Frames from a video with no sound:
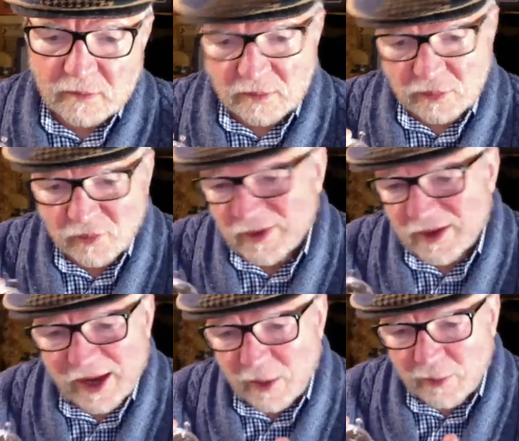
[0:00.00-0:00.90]
the
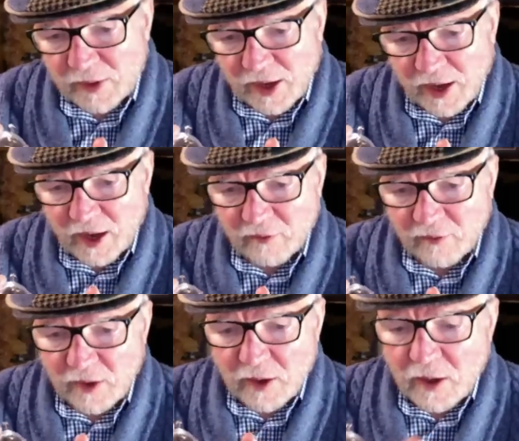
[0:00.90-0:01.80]
one I happen to
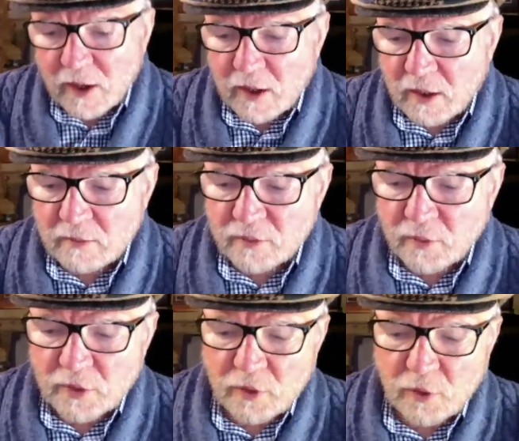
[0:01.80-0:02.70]
have comes
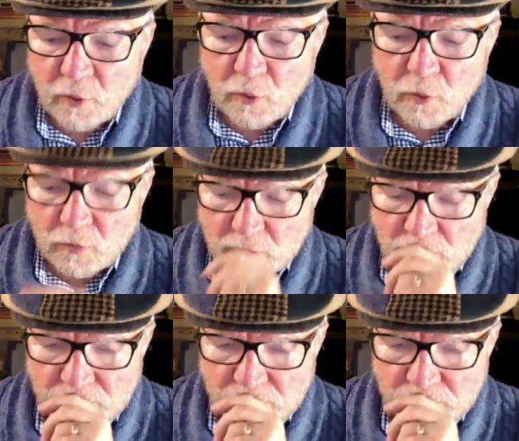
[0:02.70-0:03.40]
with two